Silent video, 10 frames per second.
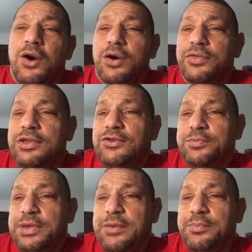are
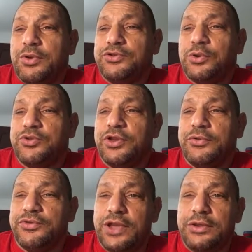these people so
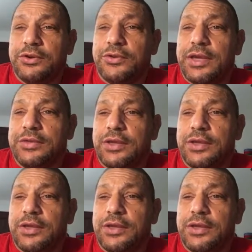self-centered that